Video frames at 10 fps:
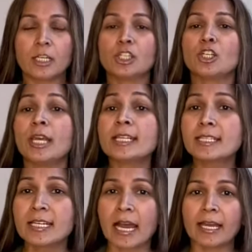Today's
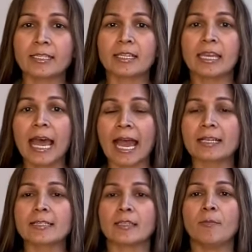diet
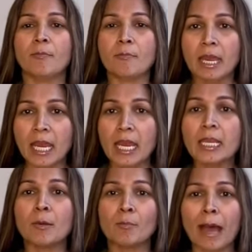lacks the main